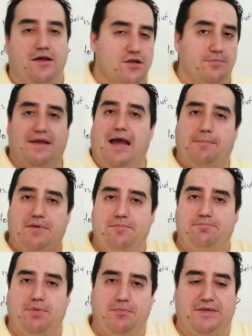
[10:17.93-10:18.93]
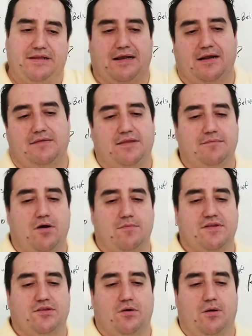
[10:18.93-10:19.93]
Something happens, boom, the negative thing comes
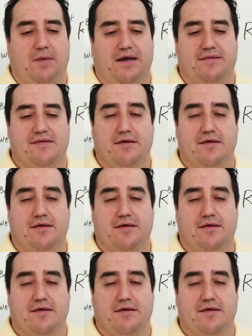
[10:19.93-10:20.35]
into our minds.